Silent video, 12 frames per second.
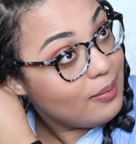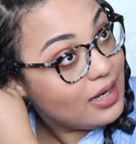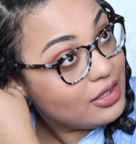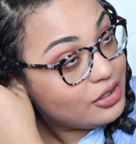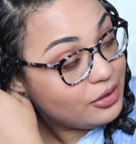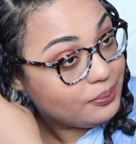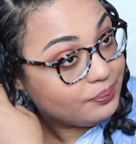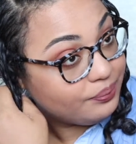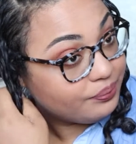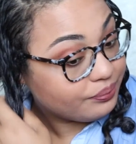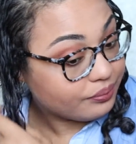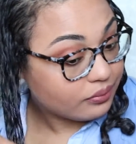mind you.
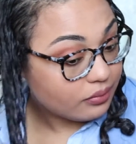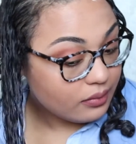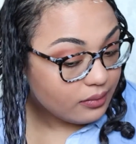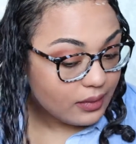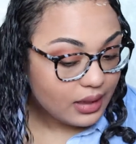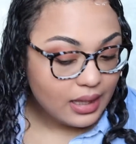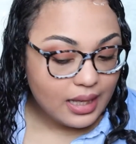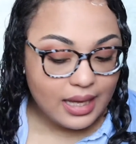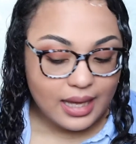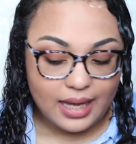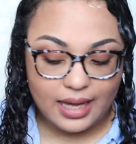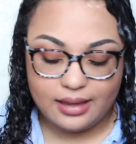
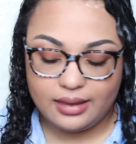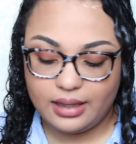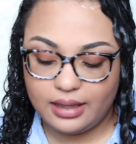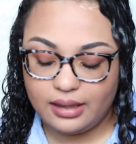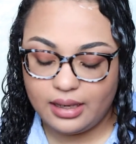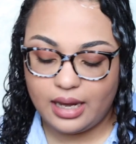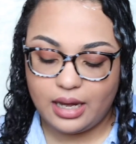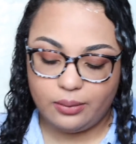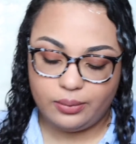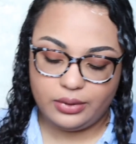And then I